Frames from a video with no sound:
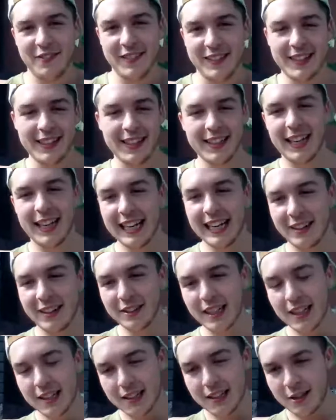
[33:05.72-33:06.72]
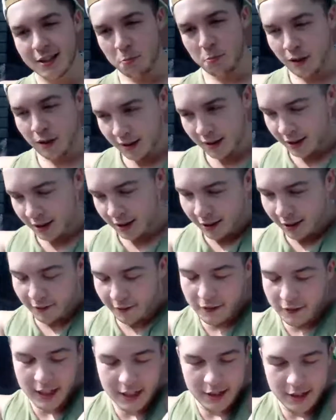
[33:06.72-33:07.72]
if I don't get the
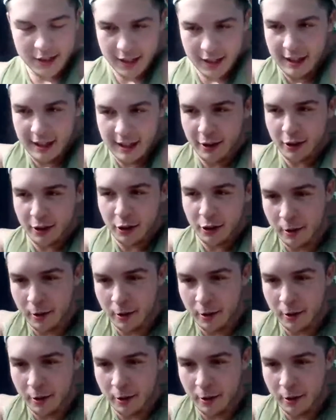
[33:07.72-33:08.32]
sponsor, if they just